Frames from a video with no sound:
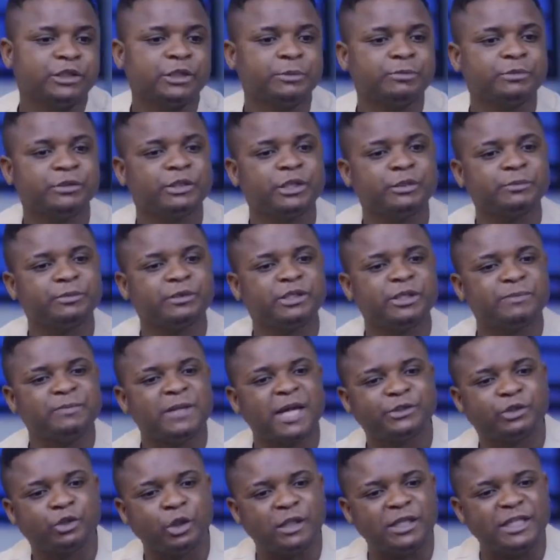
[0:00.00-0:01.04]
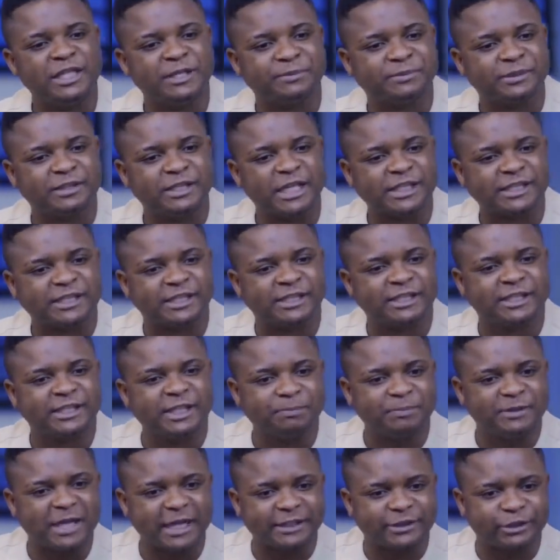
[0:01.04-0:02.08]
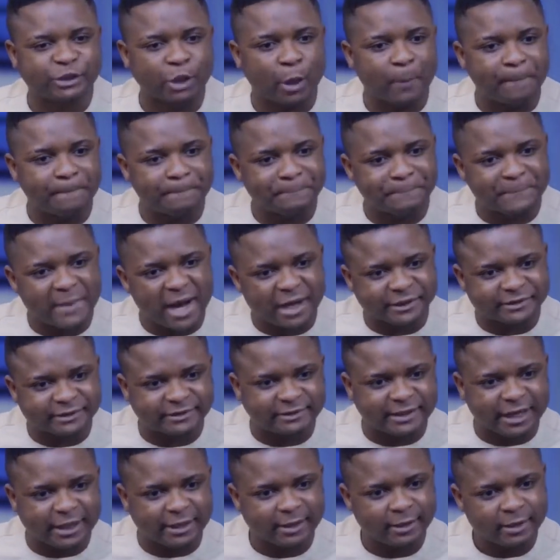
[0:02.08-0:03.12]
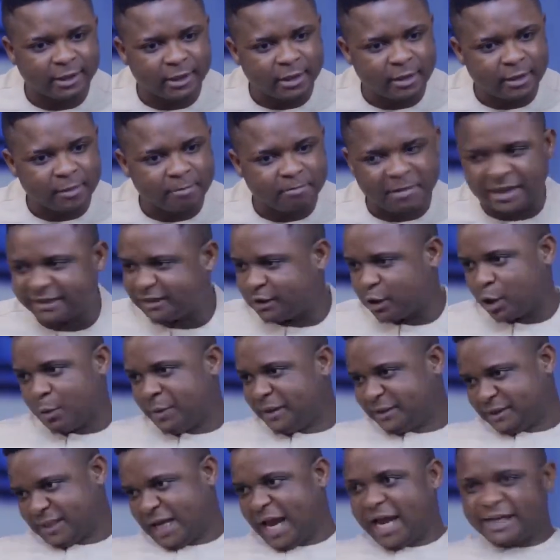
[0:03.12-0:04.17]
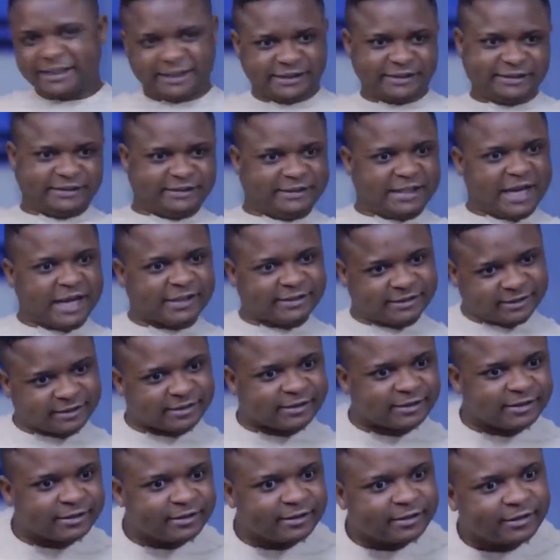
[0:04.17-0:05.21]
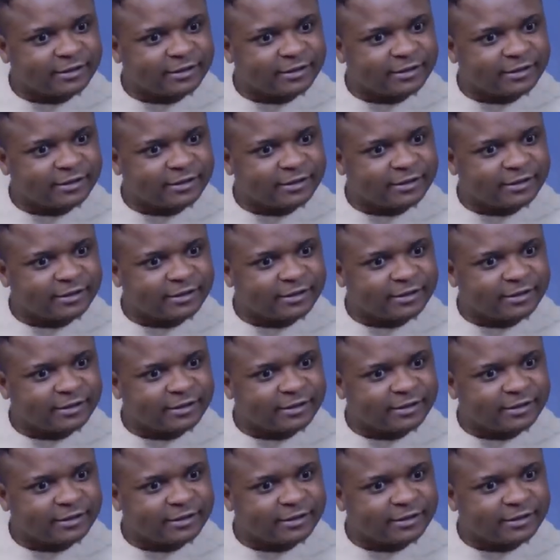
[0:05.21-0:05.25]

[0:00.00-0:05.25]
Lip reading: Zip that your lips there. Zip that your mouth there. Must you always end in tears?